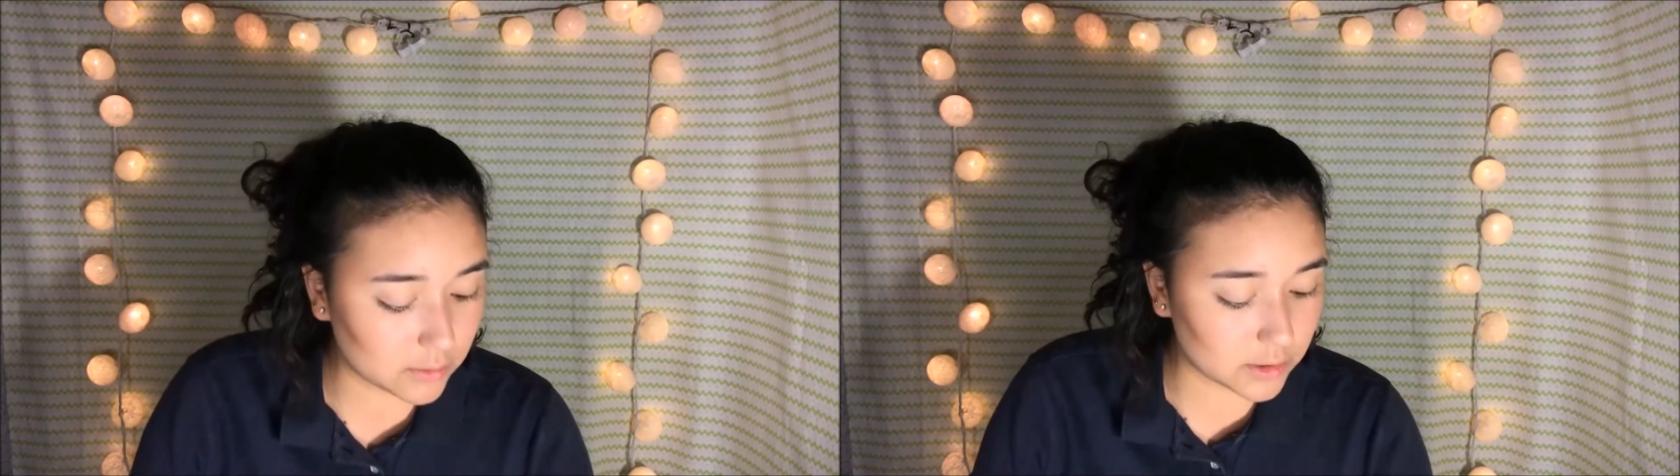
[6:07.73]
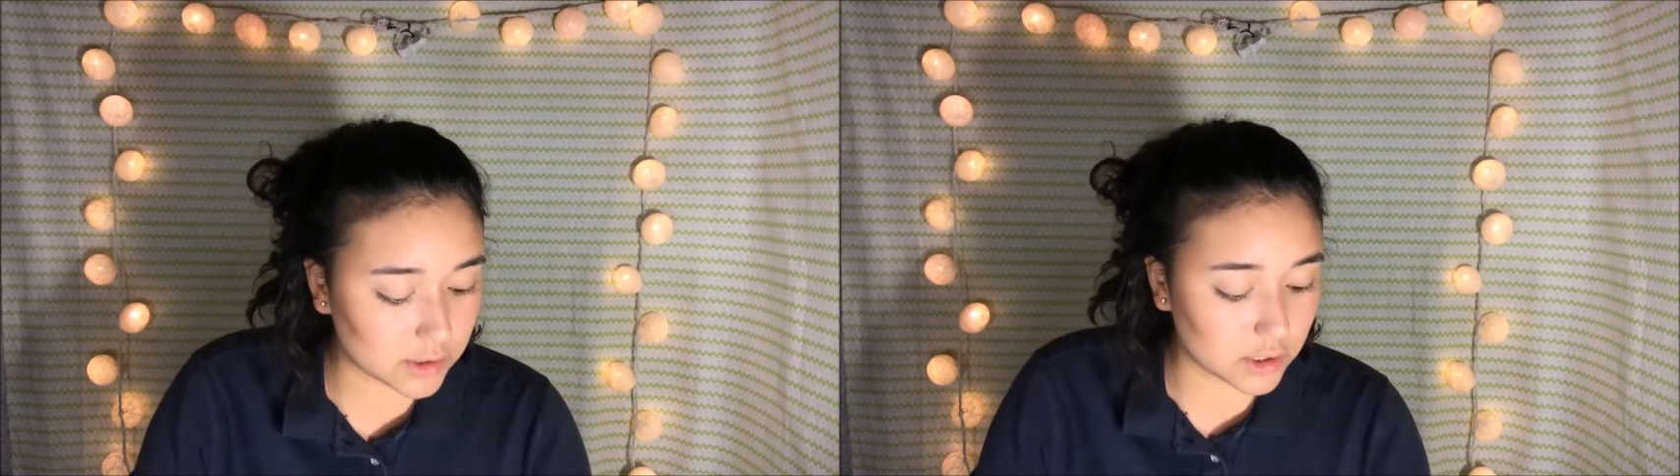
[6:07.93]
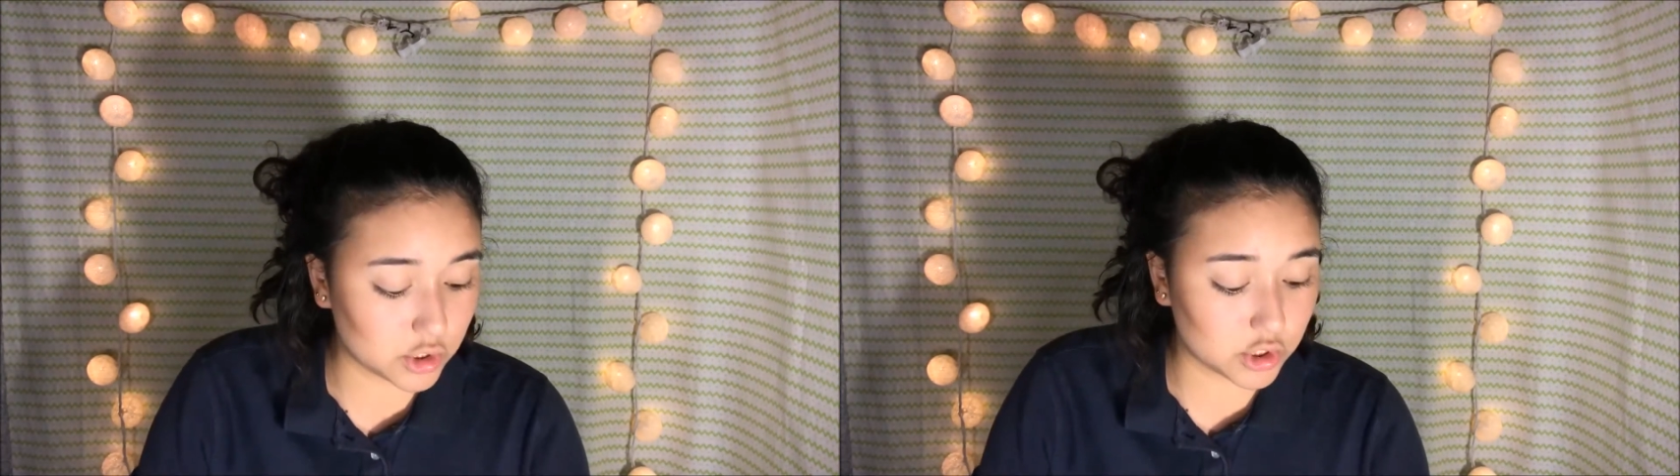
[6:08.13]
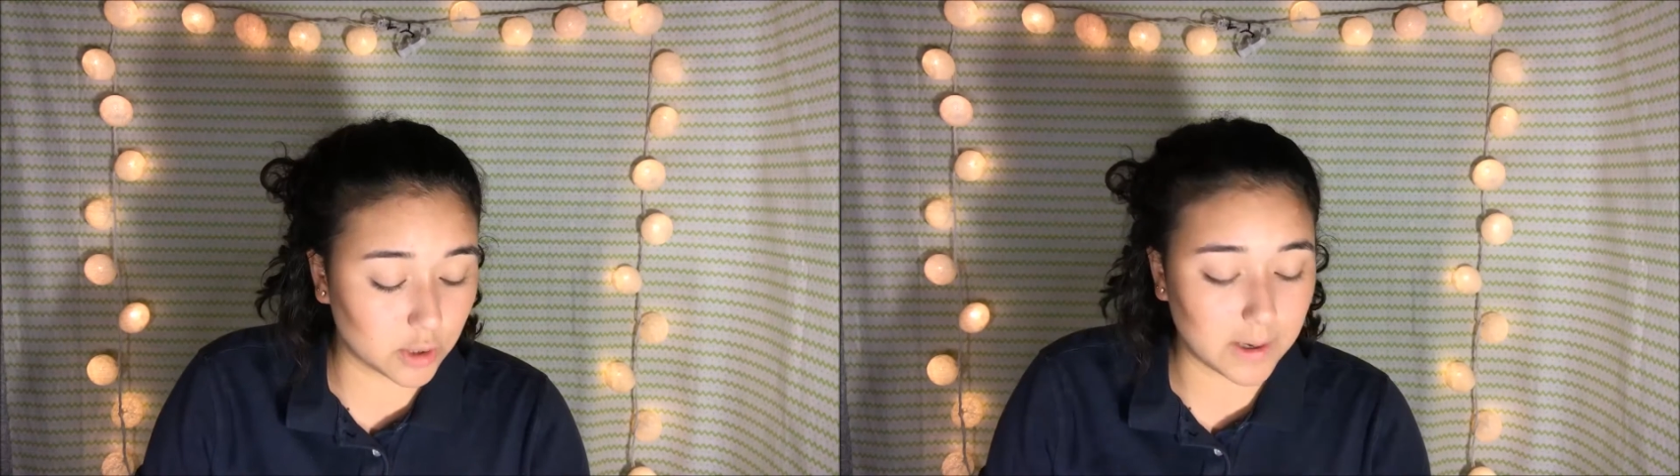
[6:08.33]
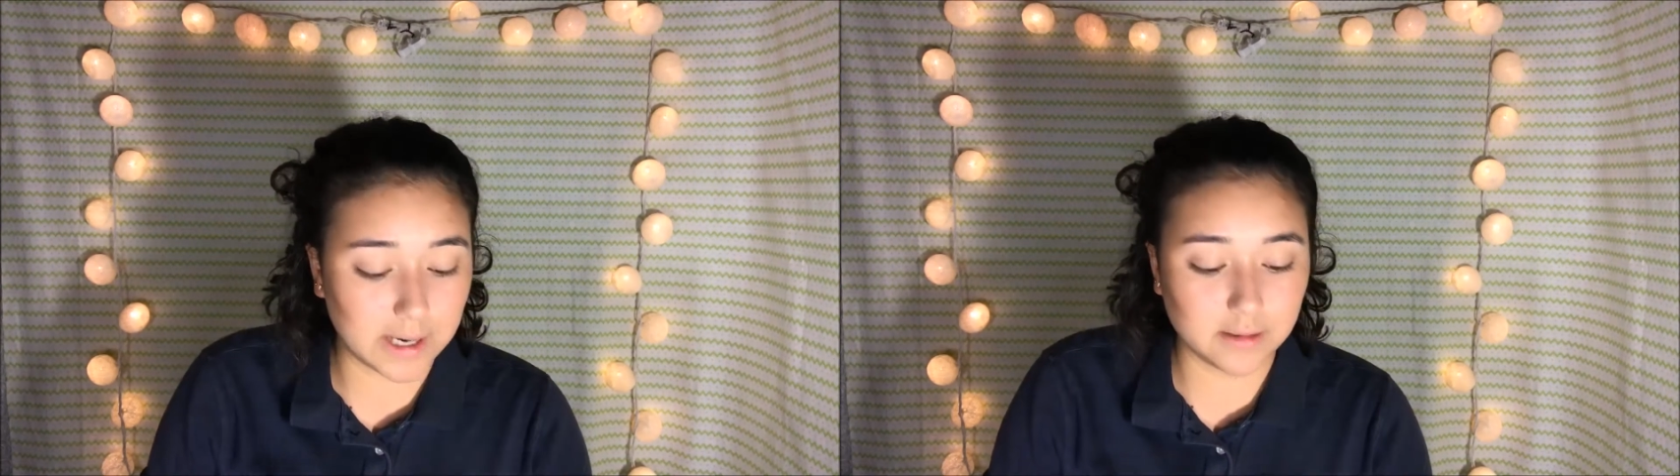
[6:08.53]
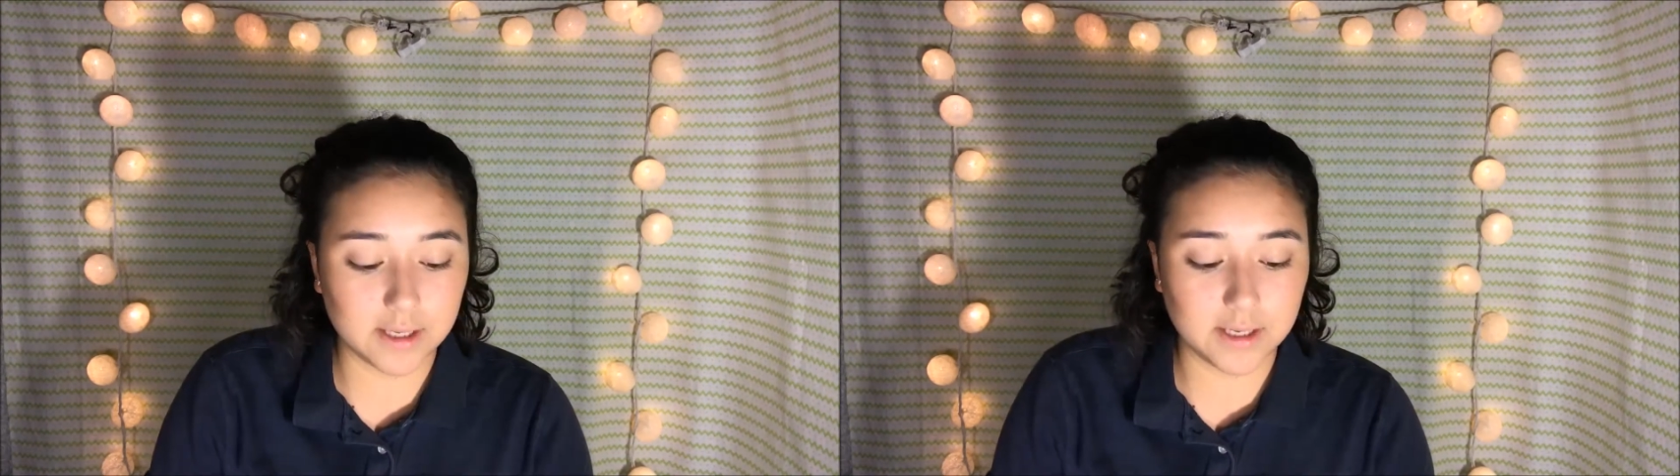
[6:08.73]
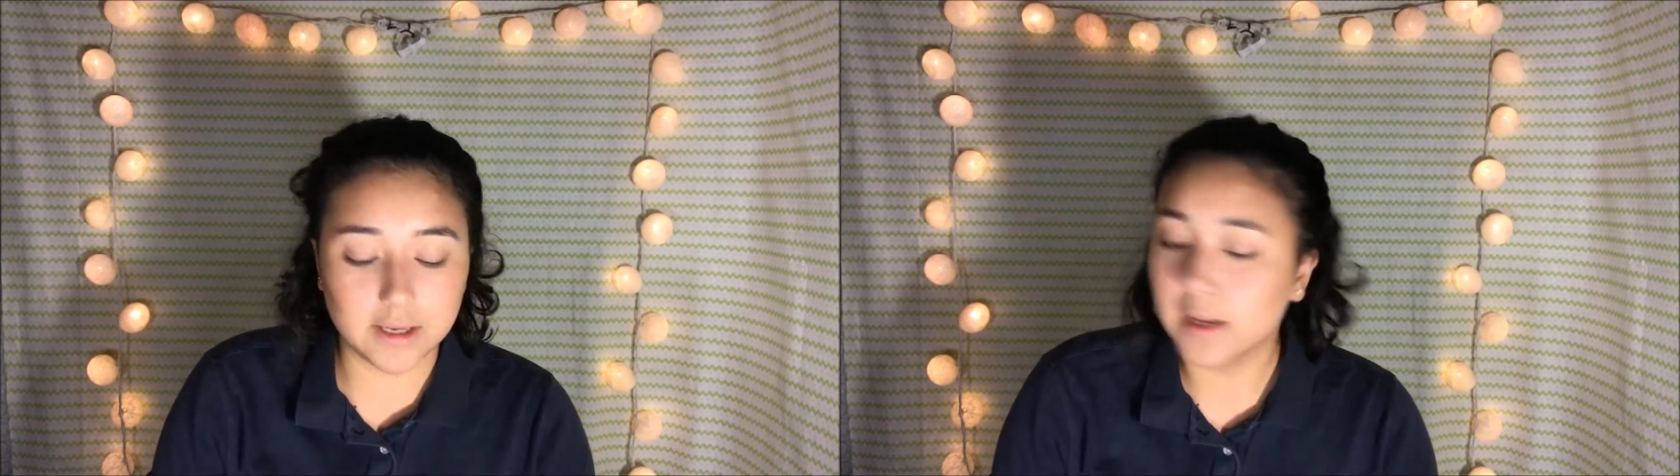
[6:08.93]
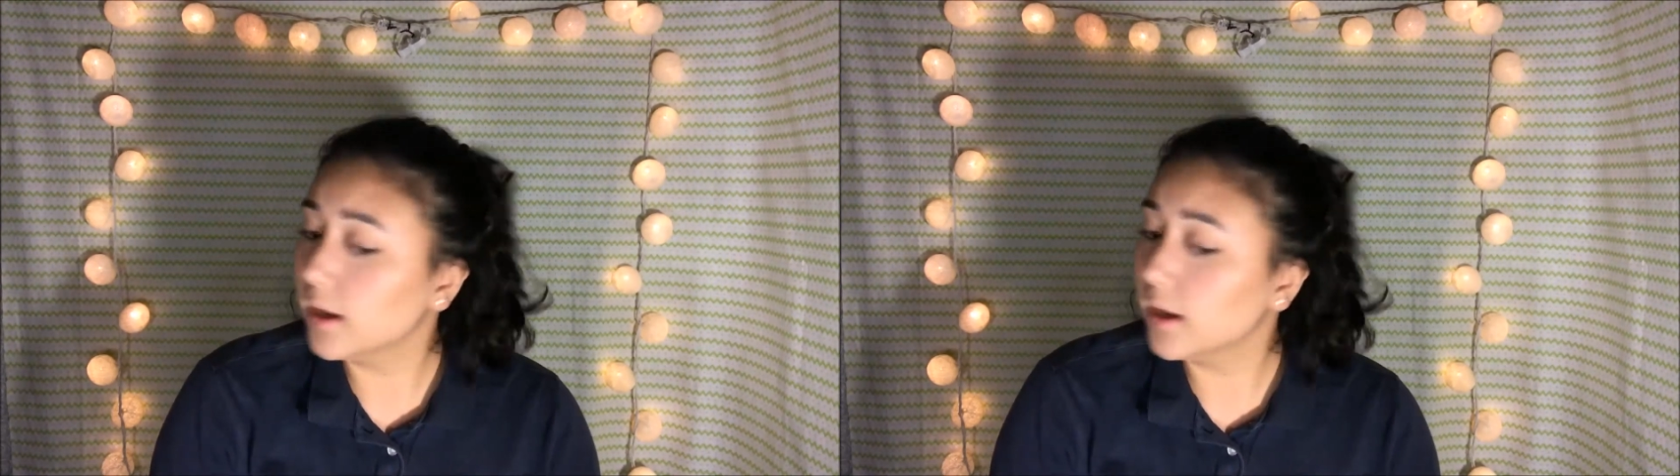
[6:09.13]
or does not show highlight